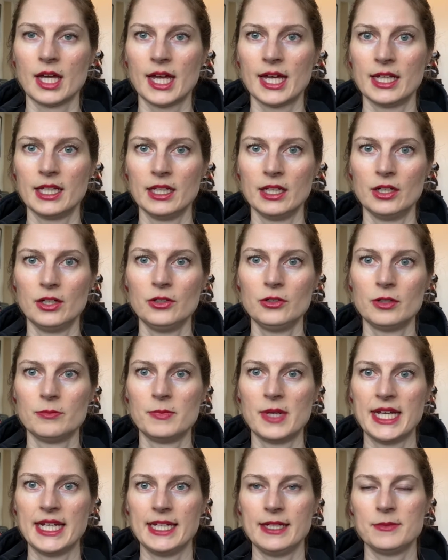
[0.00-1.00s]
Hello,
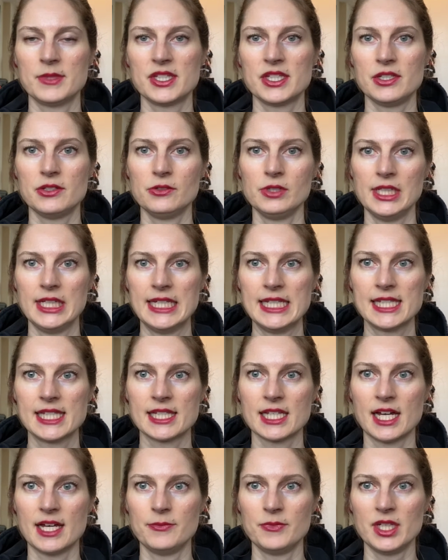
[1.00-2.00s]
my name is
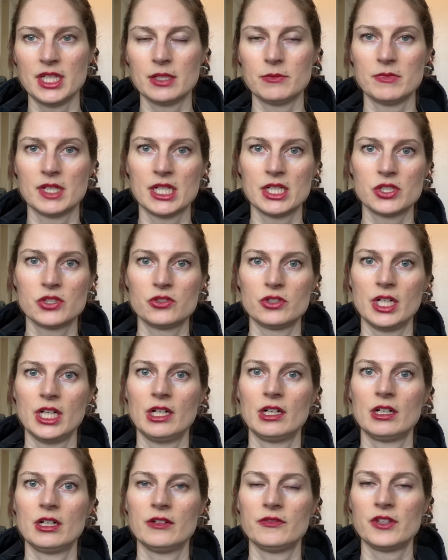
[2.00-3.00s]
Eulise. I'm the
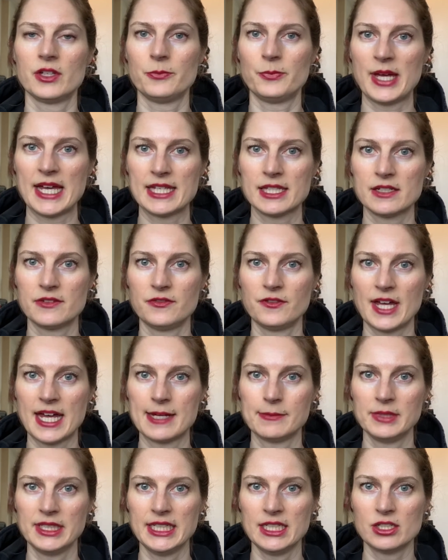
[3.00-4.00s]
administrator of the Best
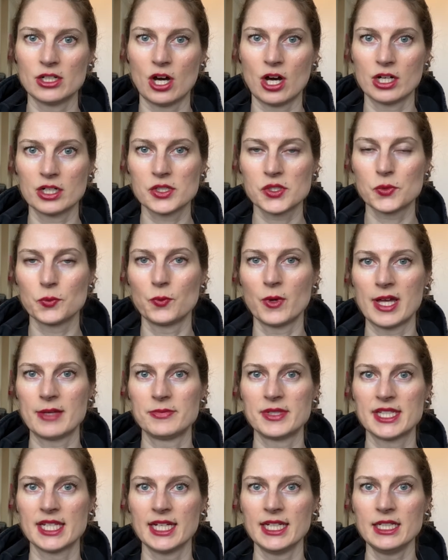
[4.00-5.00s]
Family Dogs
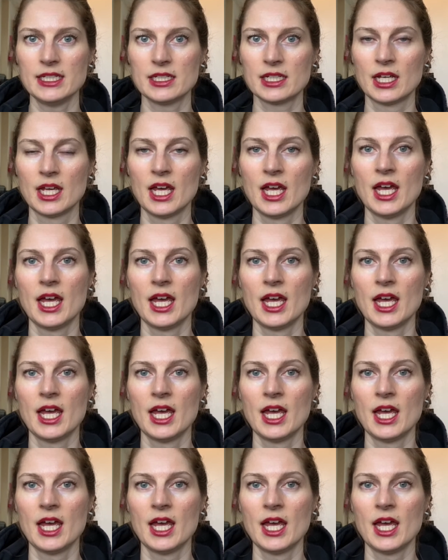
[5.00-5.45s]
website,